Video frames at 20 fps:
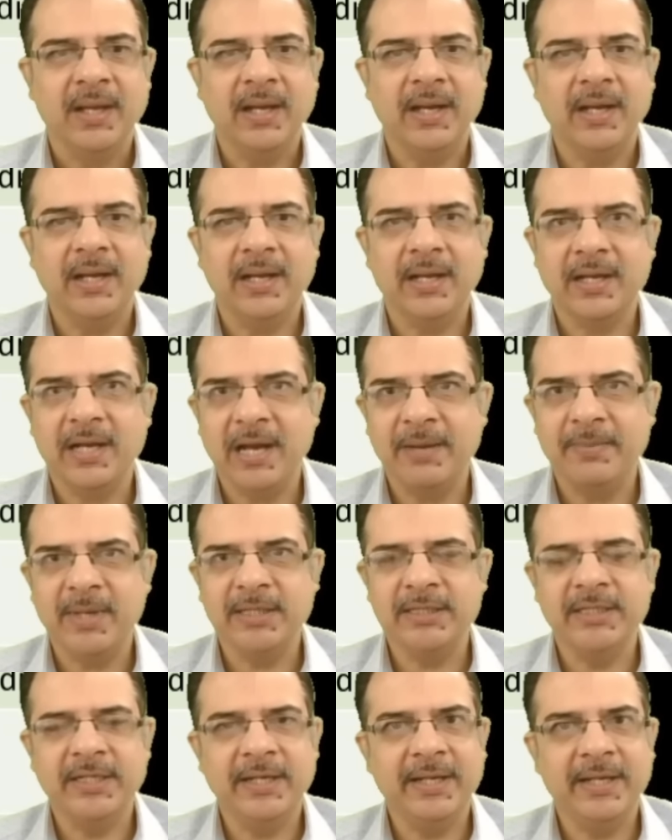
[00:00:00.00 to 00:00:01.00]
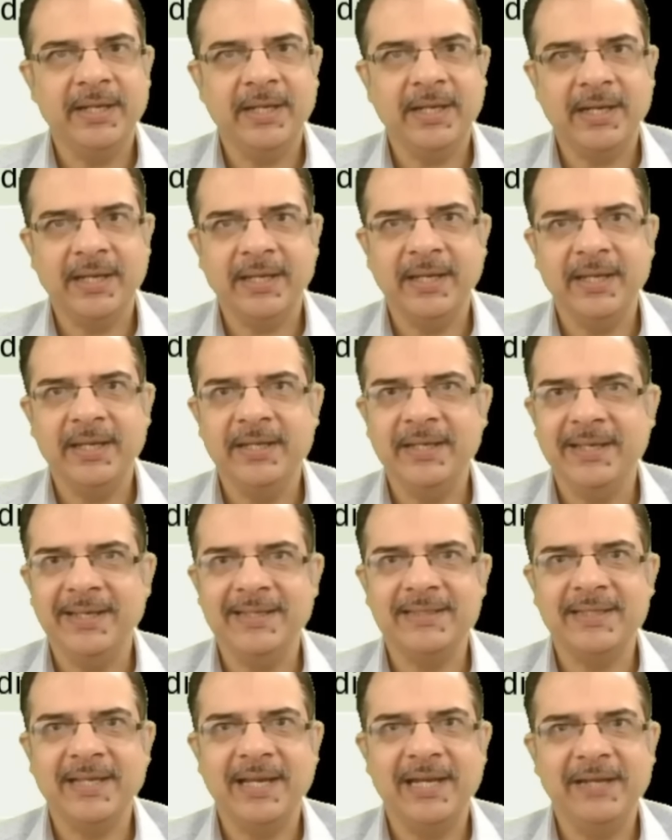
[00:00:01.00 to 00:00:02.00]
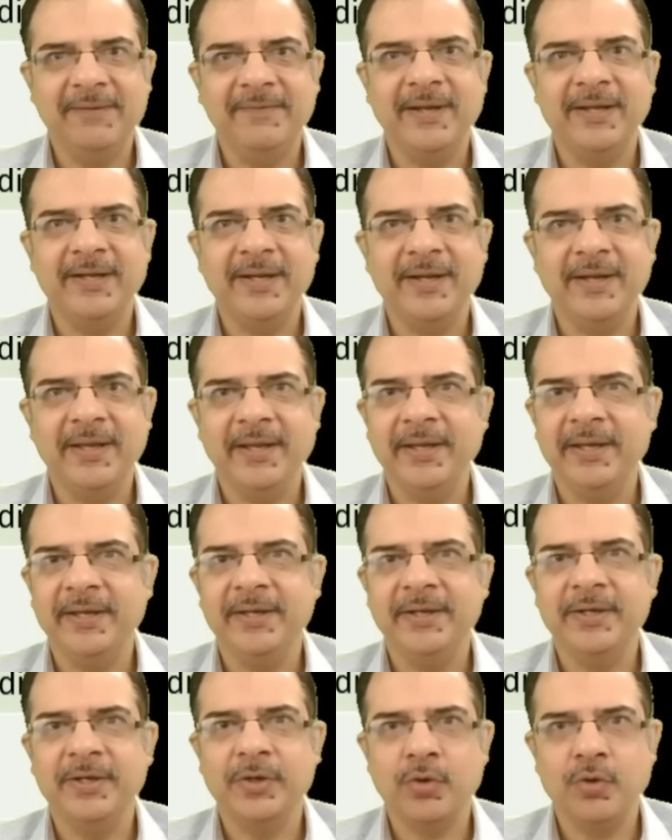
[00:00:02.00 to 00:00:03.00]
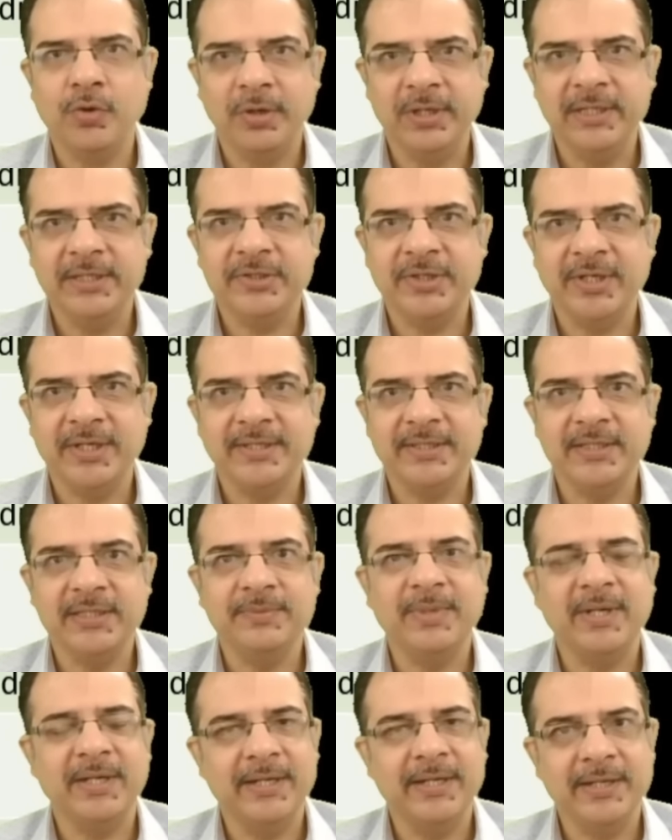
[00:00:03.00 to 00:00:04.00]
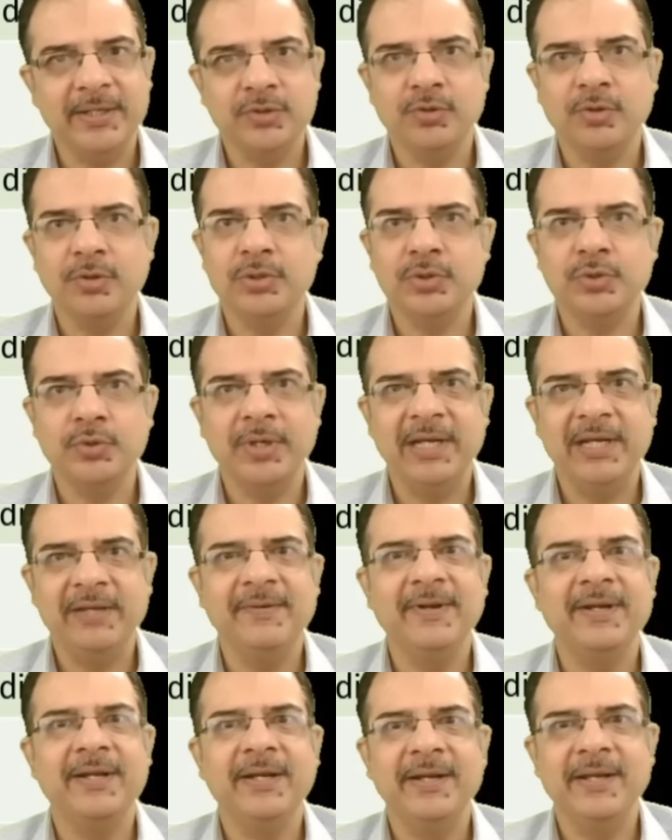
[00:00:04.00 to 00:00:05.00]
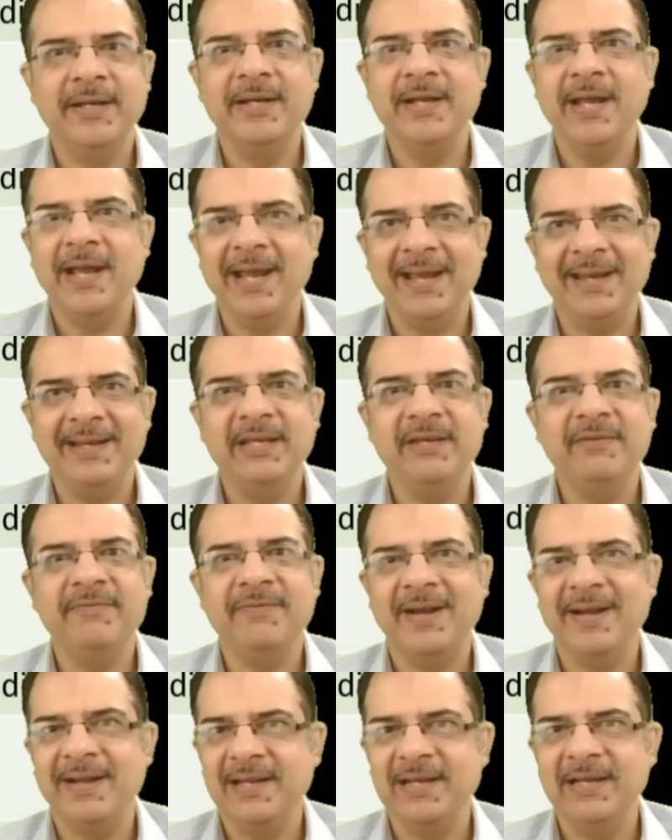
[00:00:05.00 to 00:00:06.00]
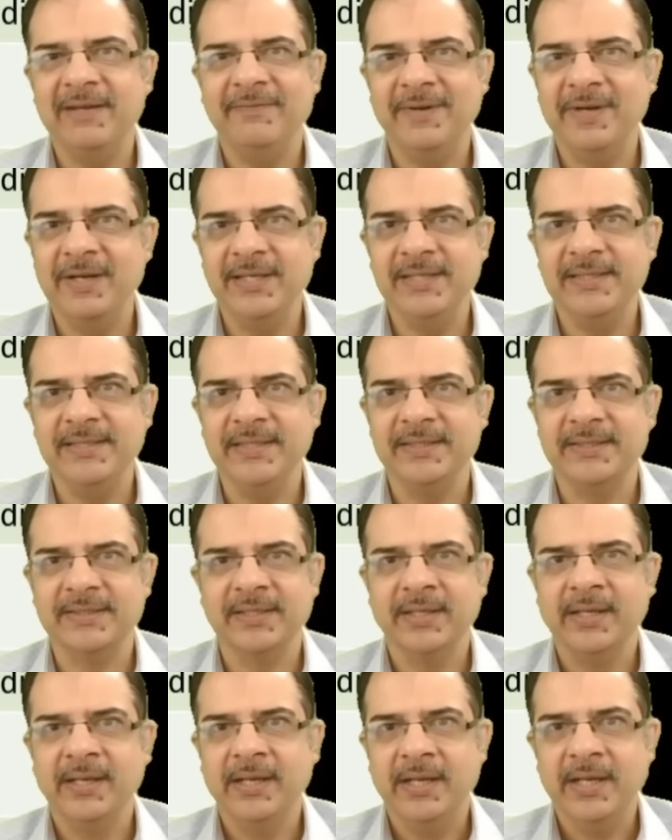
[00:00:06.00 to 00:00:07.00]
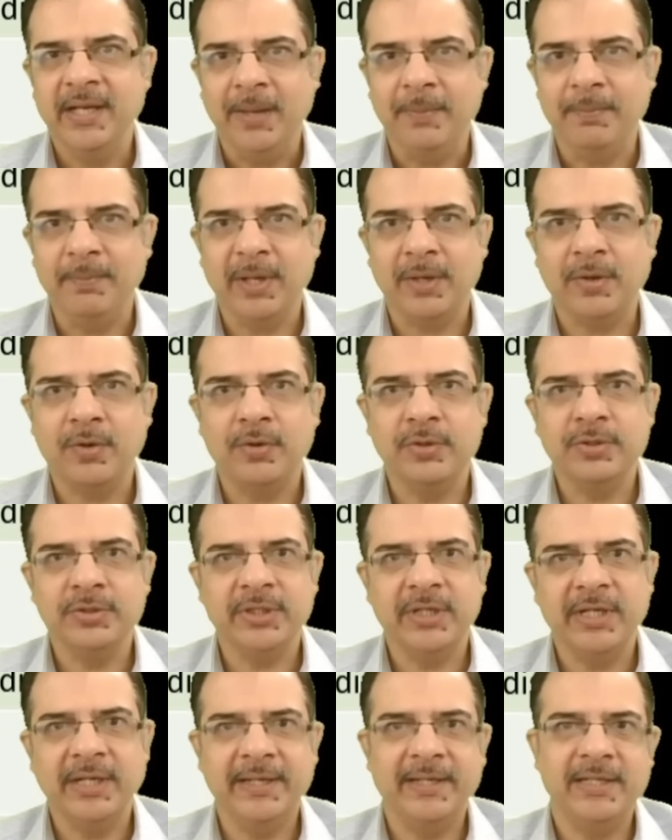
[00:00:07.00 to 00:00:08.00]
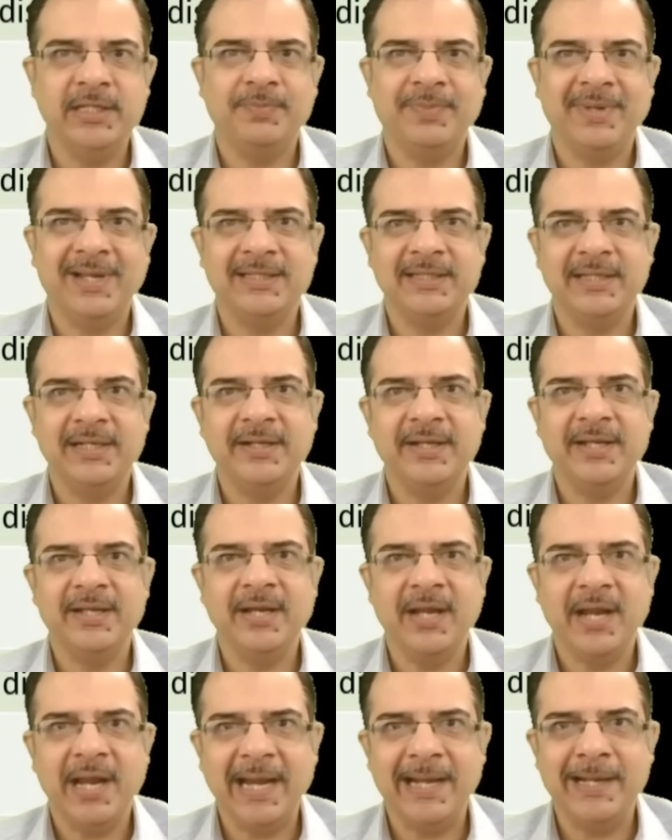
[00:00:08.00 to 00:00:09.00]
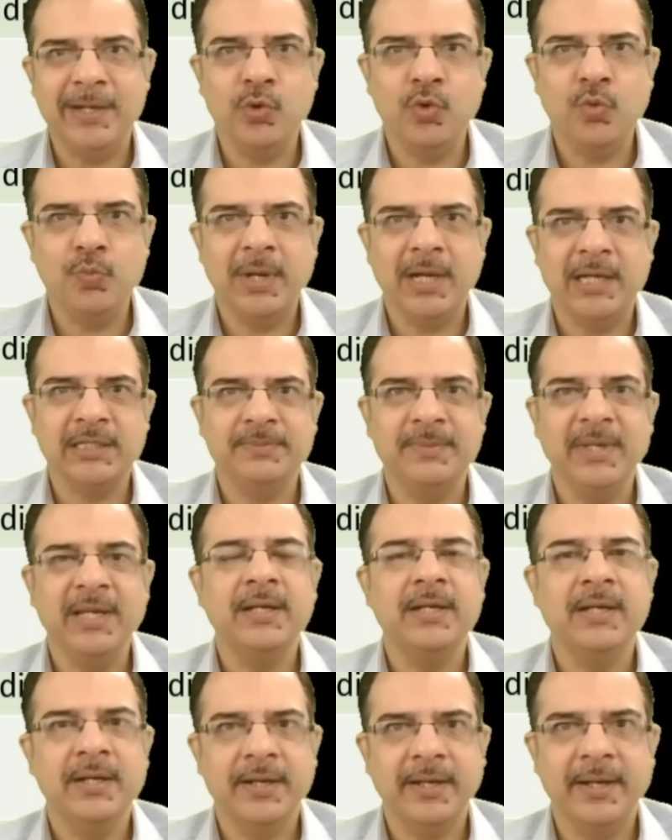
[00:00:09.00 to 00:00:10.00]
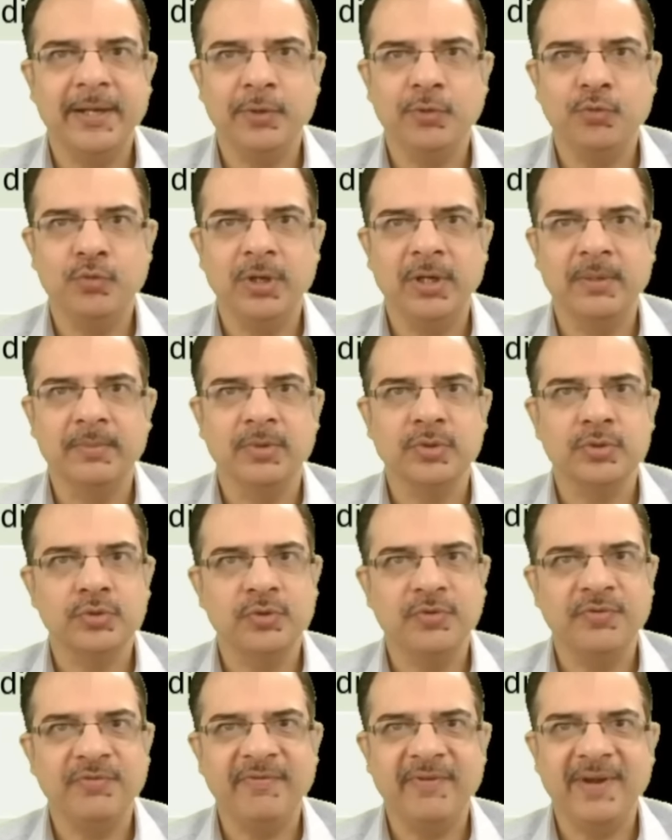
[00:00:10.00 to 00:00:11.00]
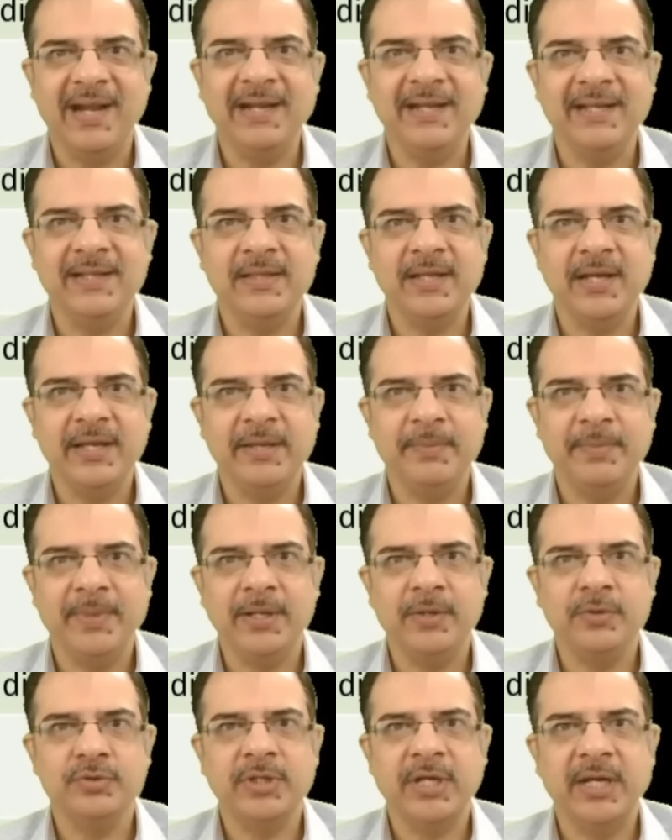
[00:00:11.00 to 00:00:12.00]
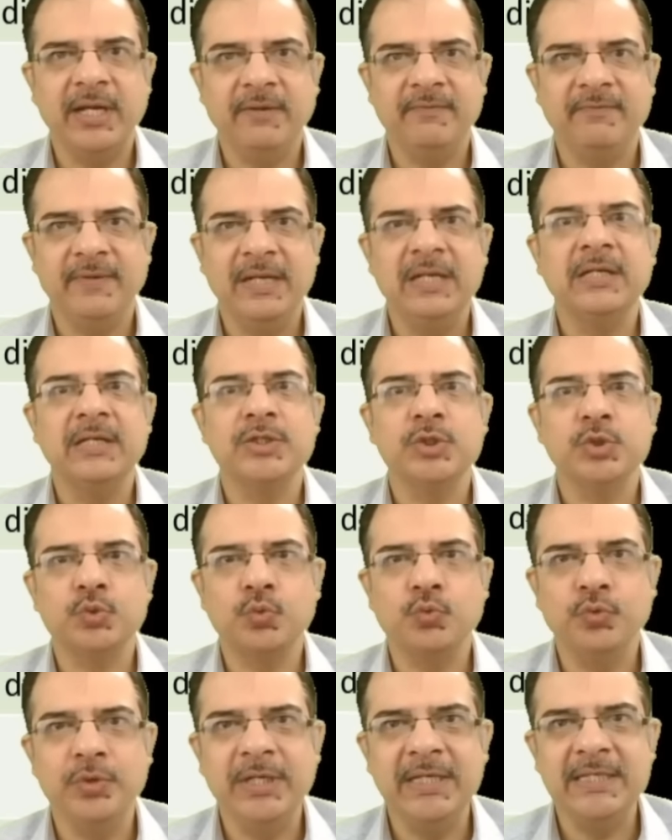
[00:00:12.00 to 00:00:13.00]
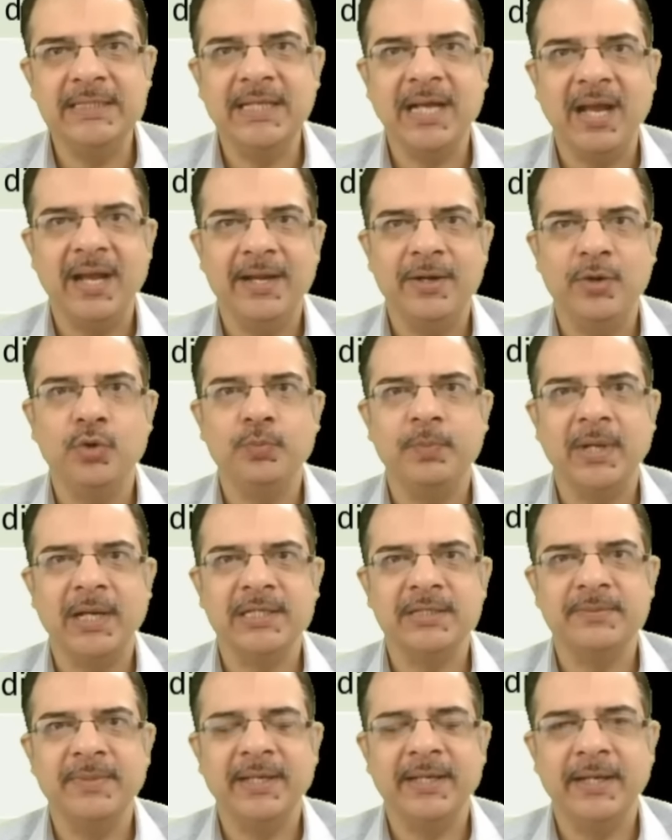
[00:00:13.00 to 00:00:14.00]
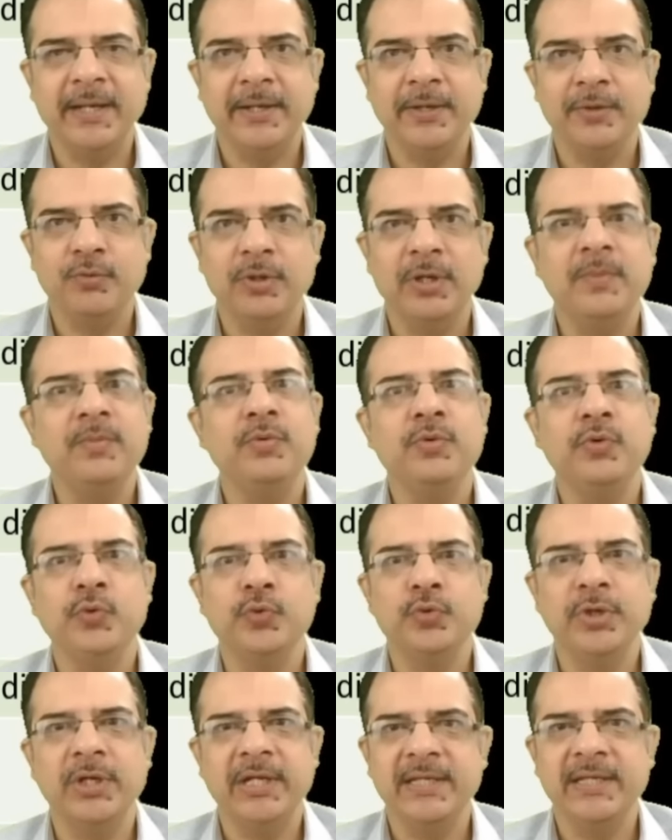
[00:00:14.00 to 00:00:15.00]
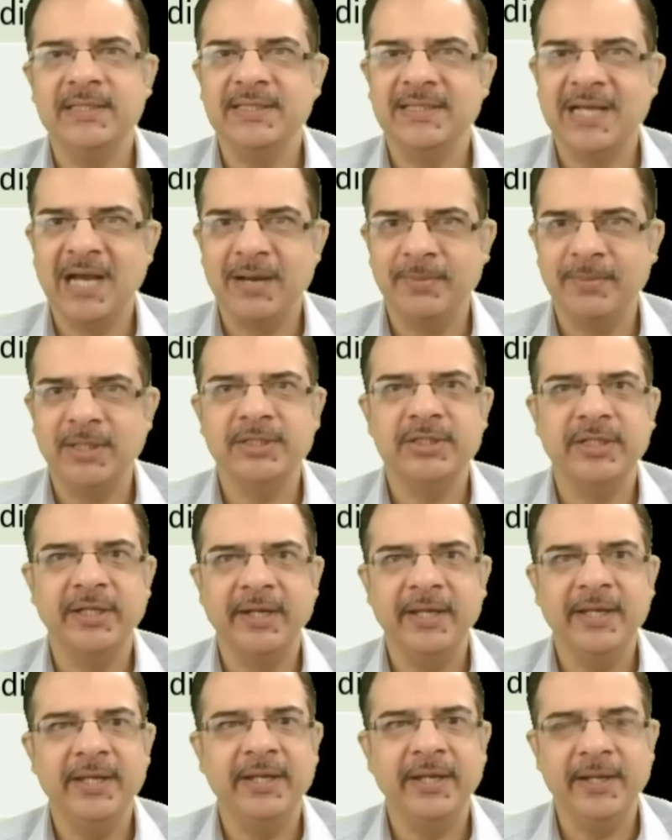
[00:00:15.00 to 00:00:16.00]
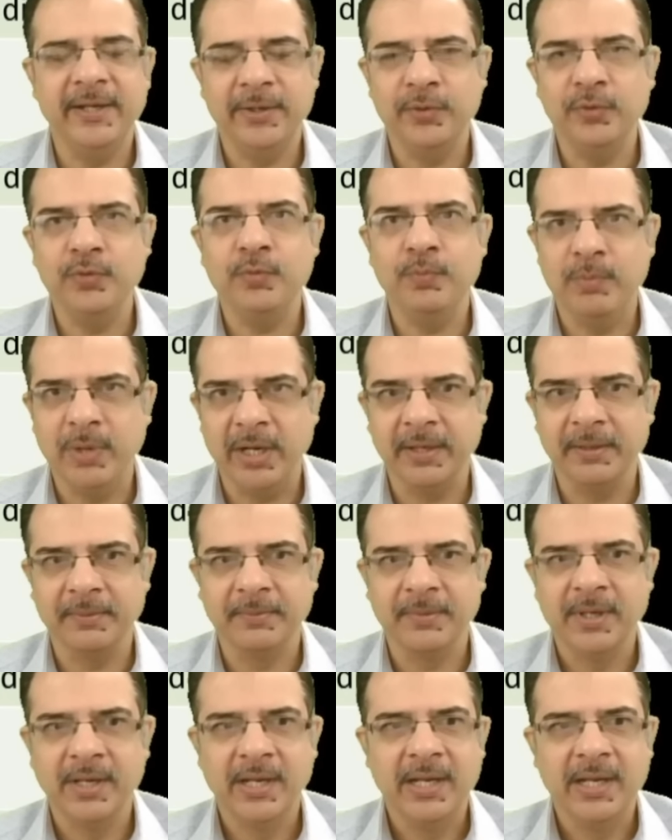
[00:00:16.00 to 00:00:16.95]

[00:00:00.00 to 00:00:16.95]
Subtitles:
Gamma GT again is elevated in cholestasis, but it is also elevated in any fatty liver disease because it is present in endoplasmic reticulum. So fat in the hepatocyte will squeeze the endoplasmic reticulum to release gamma GT into blood.